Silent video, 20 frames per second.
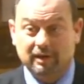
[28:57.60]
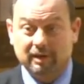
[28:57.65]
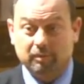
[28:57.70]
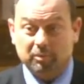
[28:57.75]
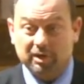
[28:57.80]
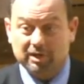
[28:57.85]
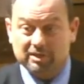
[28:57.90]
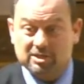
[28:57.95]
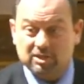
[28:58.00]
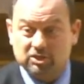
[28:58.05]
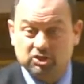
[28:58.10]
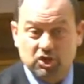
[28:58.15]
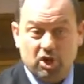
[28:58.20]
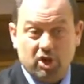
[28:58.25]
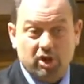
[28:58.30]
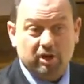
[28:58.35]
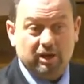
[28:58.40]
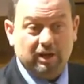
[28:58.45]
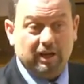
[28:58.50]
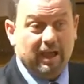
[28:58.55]
But it's a
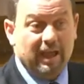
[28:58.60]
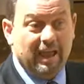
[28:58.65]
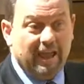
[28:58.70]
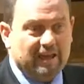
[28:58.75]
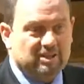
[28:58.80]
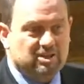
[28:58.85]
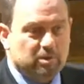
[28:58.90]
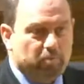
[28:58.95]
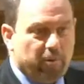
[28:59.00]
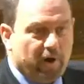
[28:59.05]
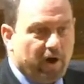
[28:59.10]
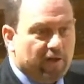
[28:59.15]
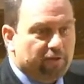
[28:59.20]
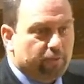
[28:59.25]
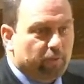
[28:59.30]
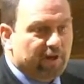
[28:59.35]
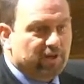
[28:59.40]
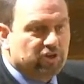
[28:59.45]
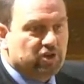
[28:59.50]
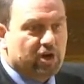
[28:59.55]
journey. It's a
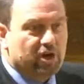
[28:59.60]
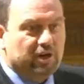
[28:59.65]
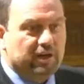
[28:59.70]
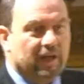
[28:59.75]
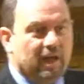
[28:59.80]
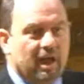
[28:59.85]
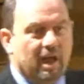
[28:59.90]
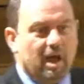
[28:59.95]
pathway journey.